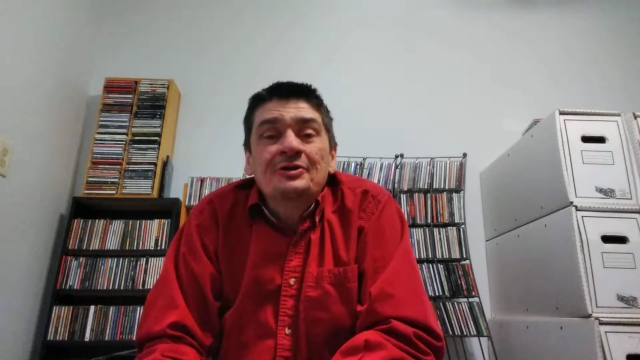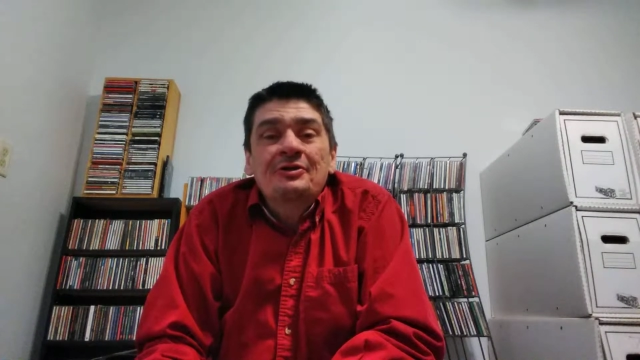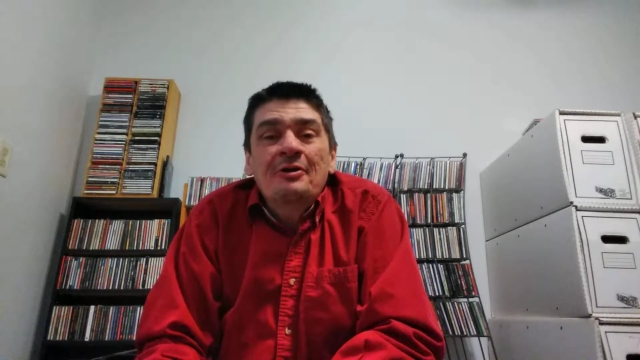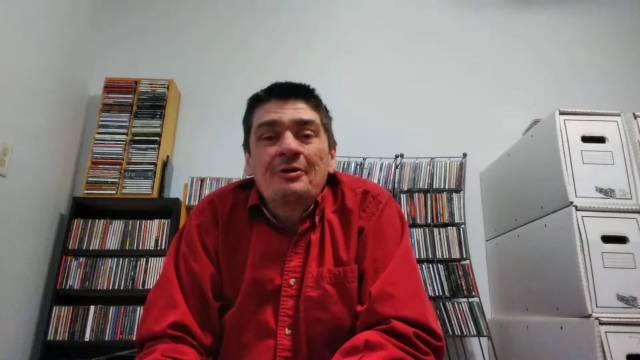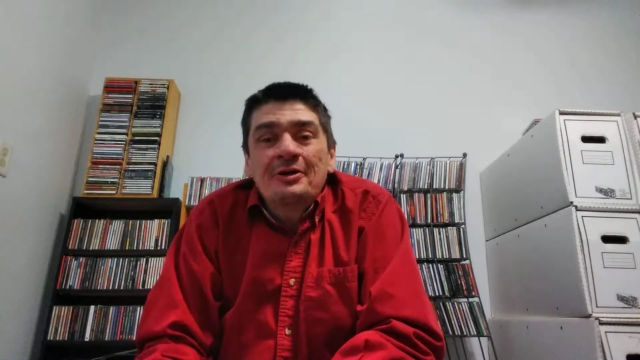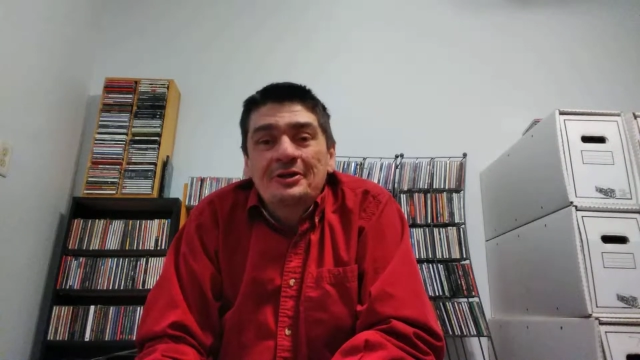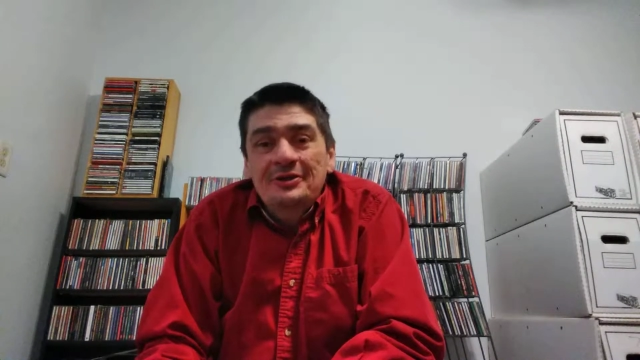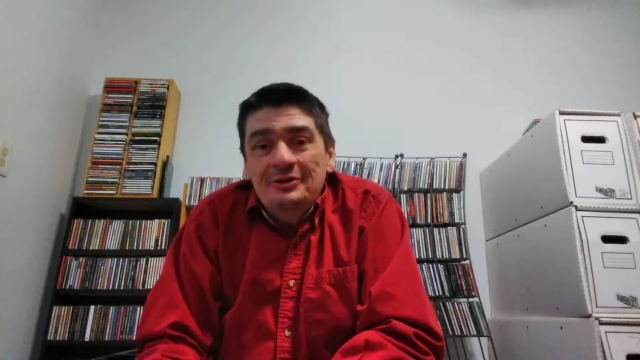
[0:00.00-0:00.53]

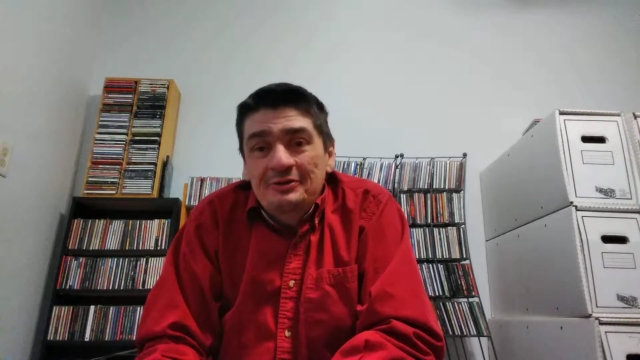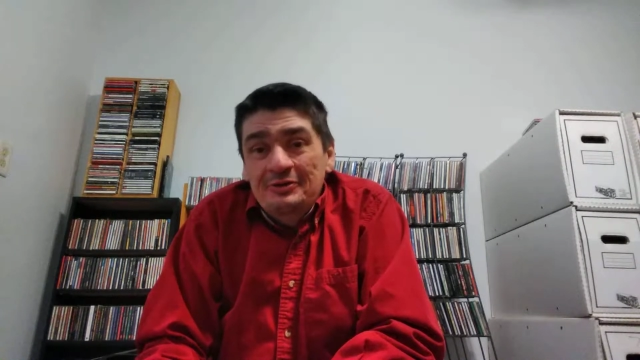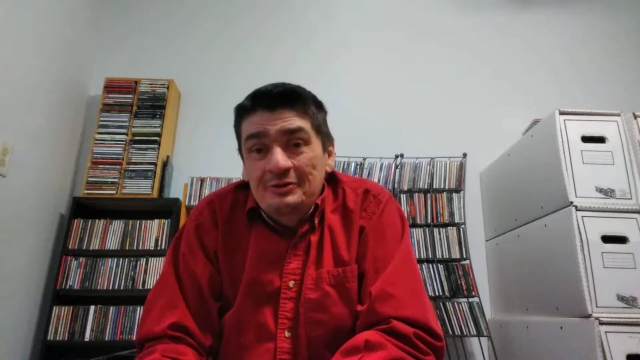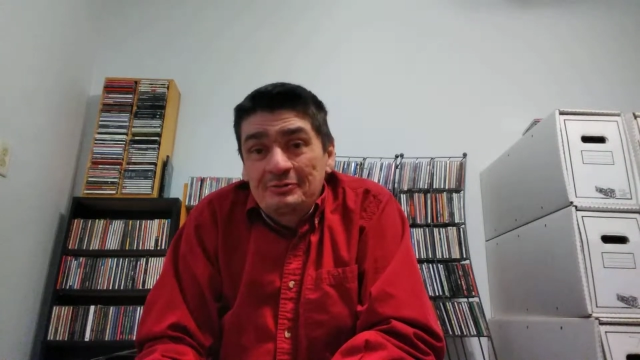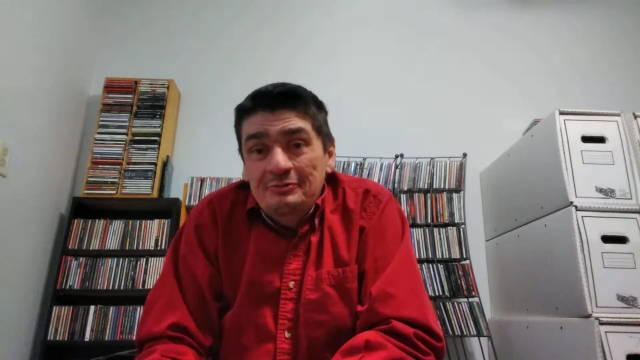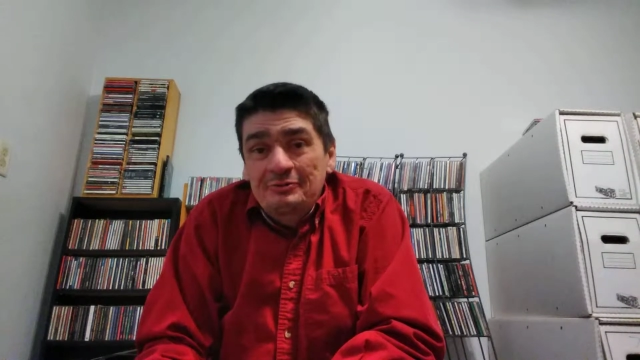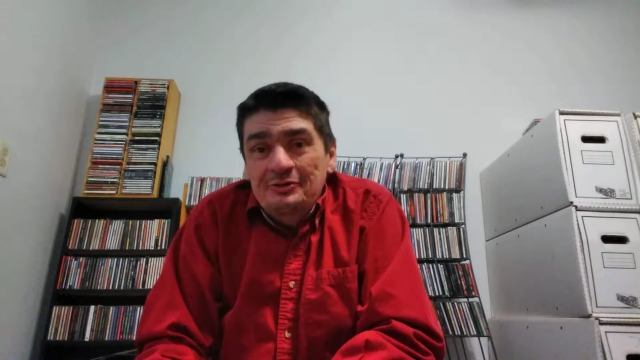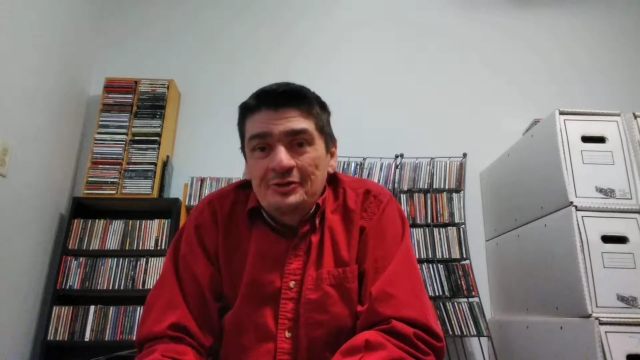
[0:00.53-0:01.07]
started a
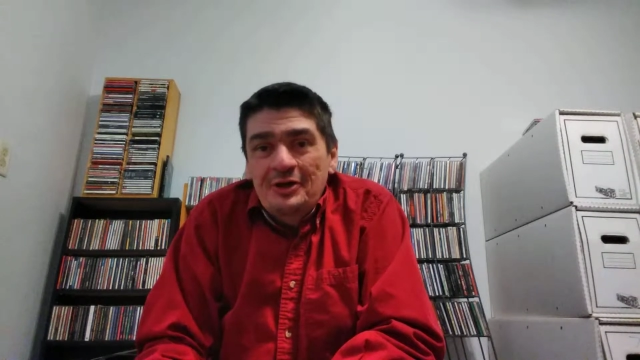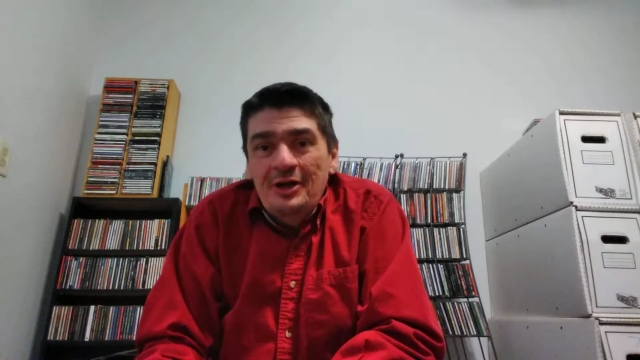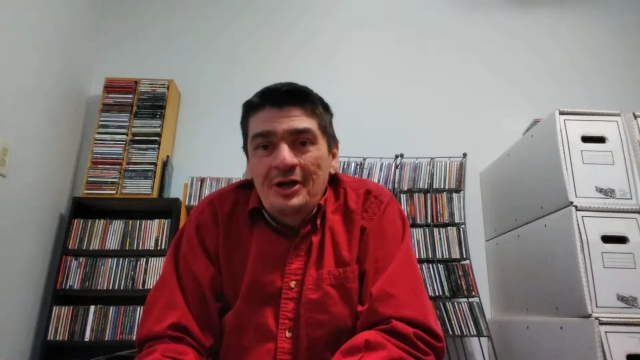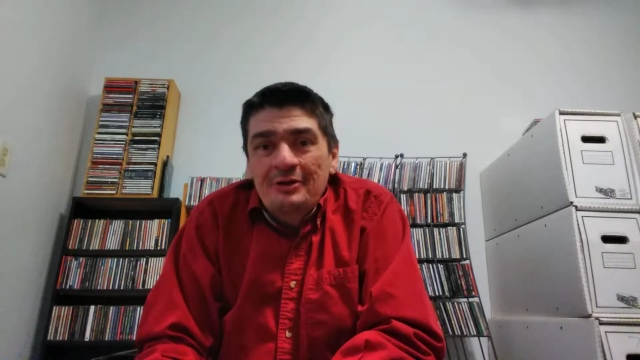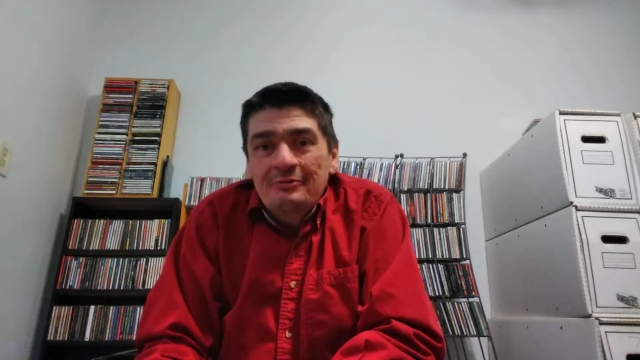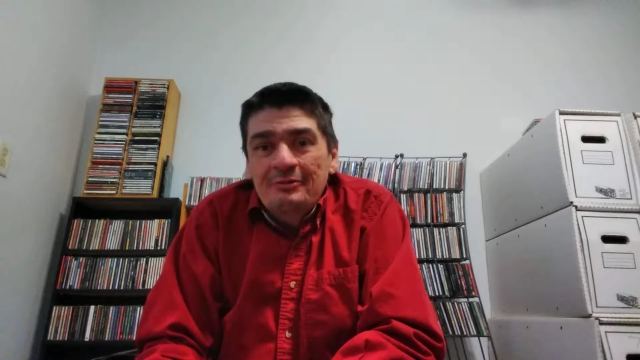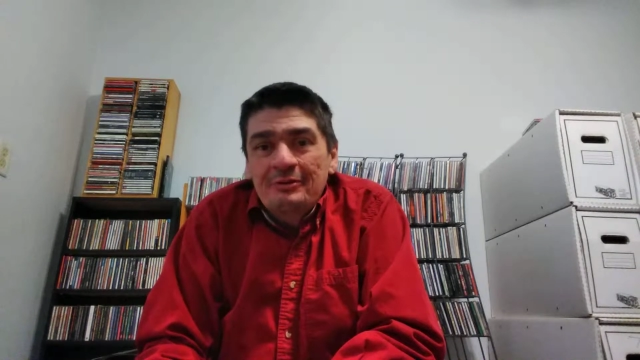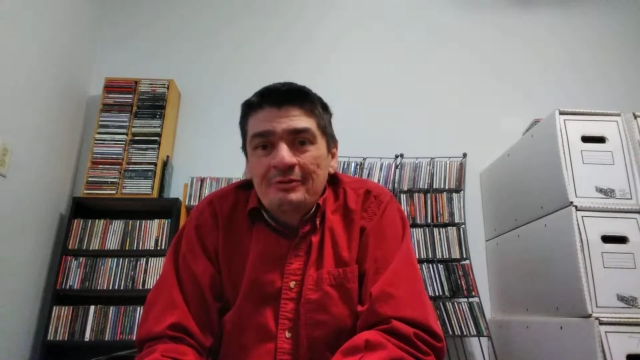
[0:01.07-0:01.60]
new
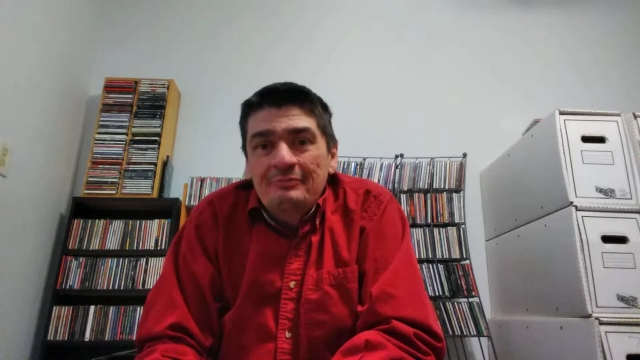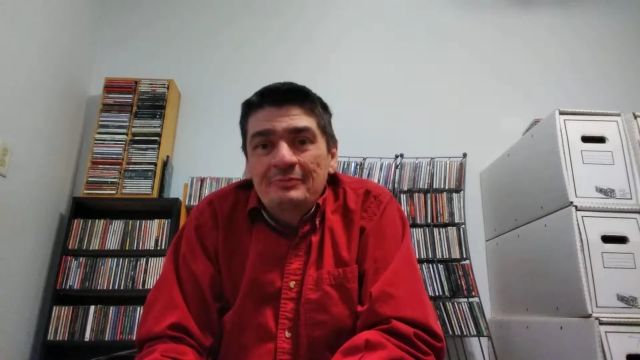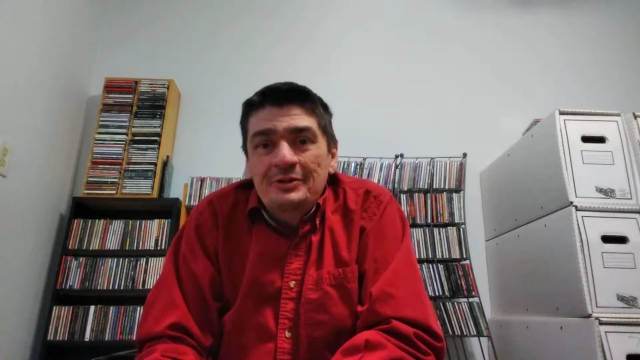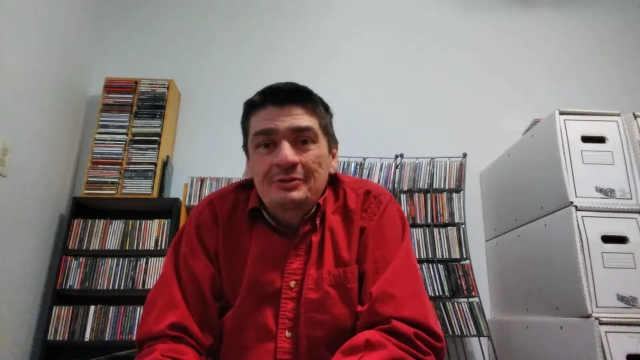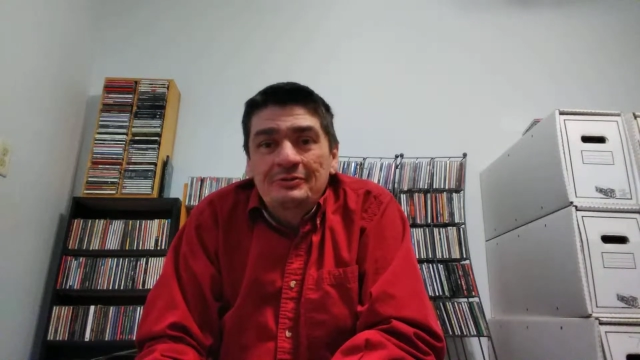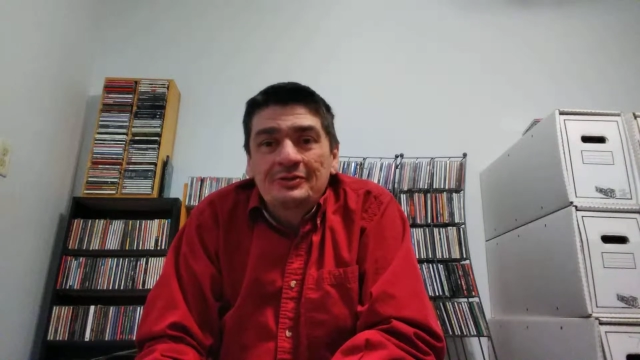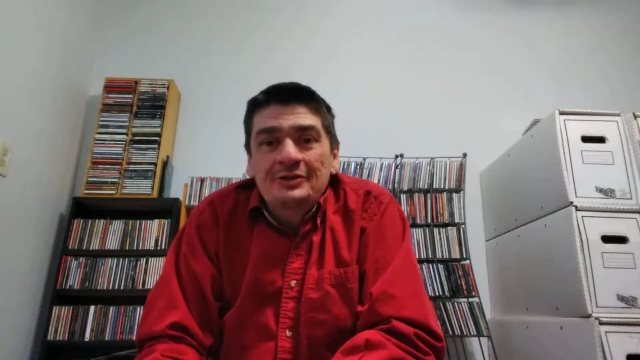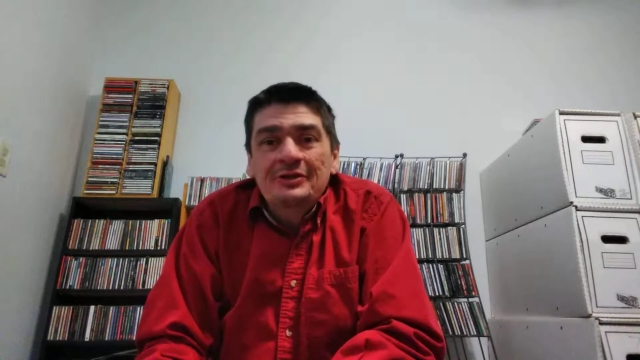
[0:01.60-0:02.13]
genre of
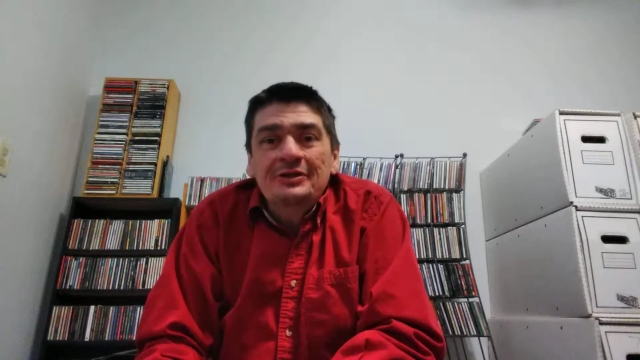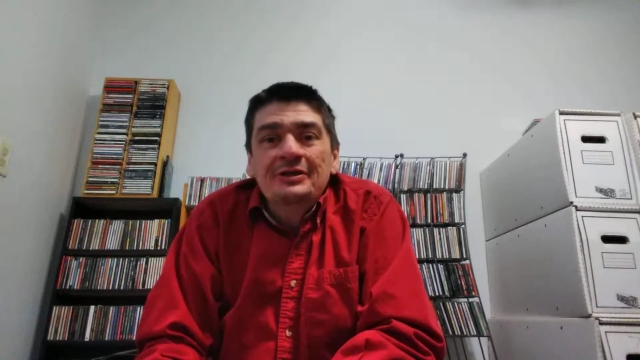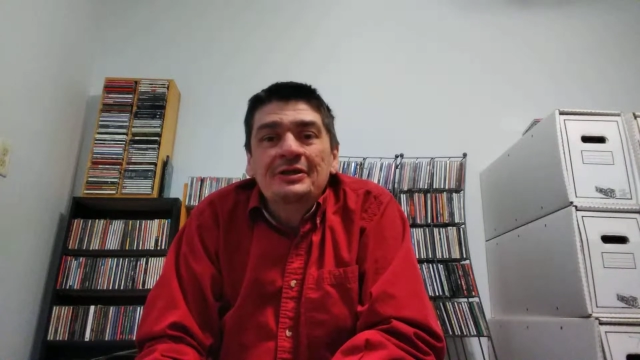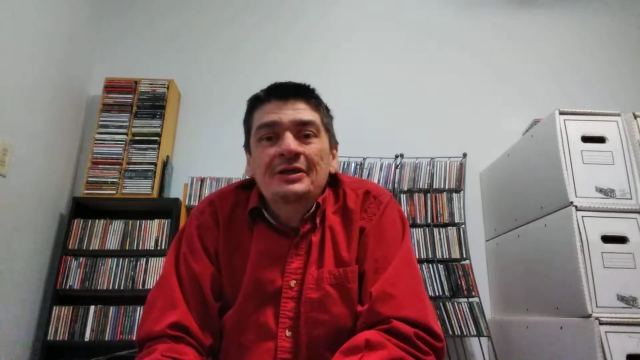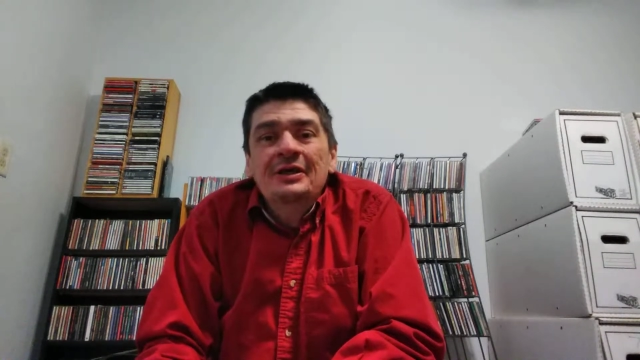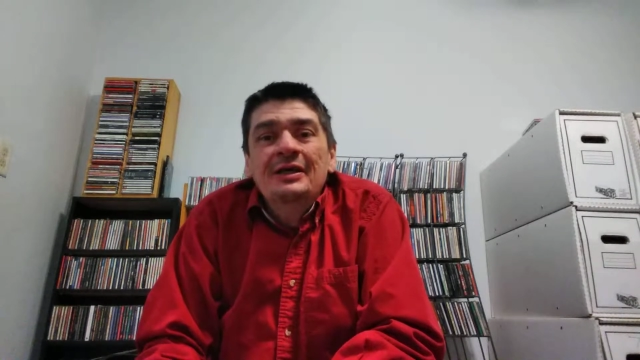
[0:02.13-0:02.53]
music.